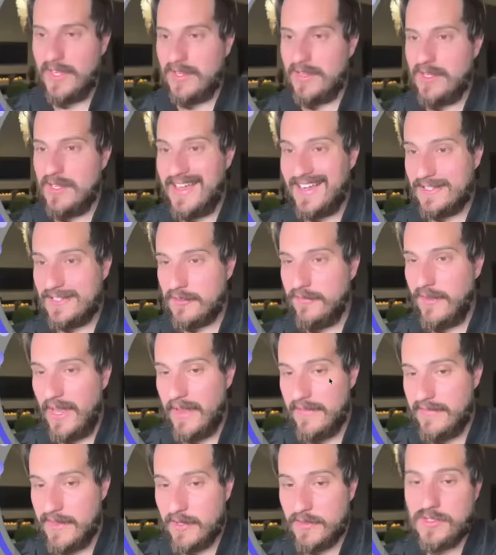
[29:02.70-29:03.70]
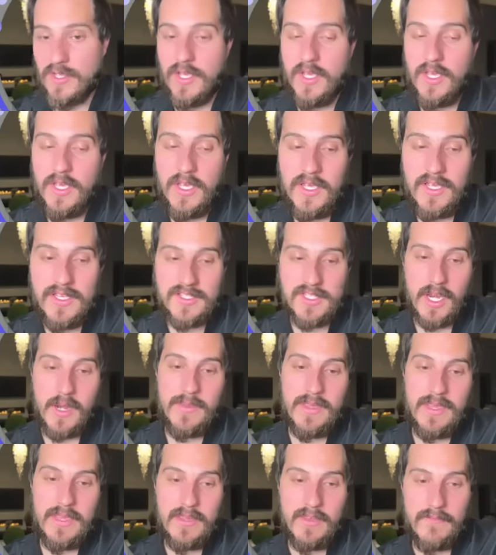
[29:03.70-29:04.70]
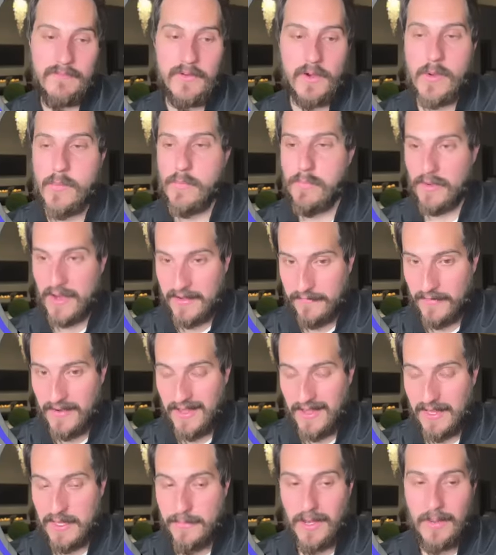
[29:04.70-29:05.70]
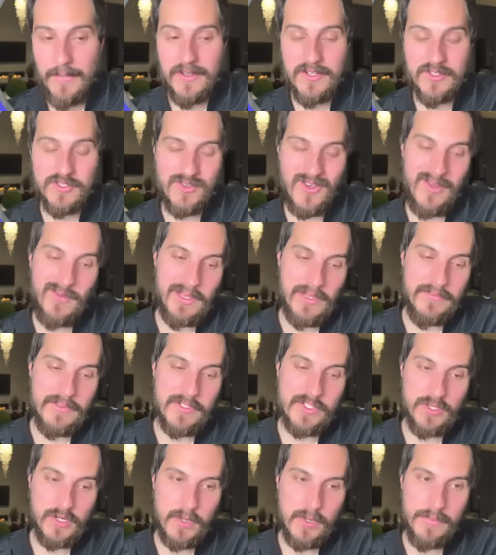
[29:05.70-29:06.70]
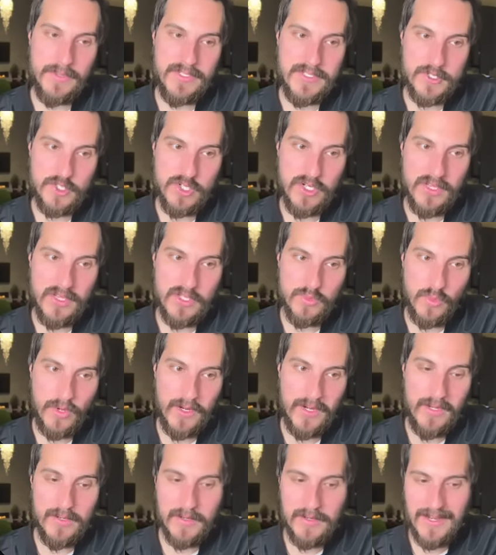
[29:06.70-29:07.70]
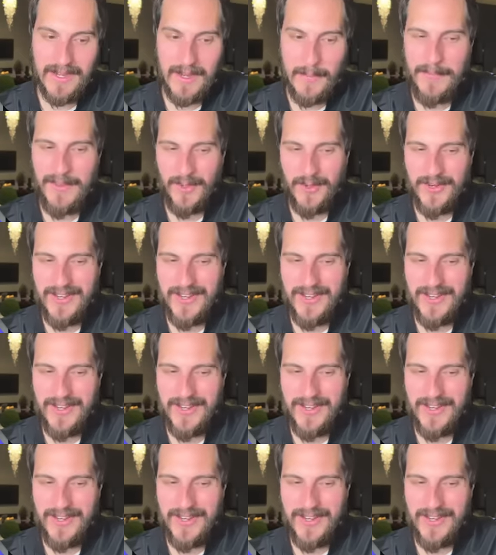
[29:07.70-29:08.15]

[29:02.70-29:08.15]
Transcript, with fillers: the next 5 years is going to be very bright for Alibaba, and so I would love to start a position in this one and kind of build it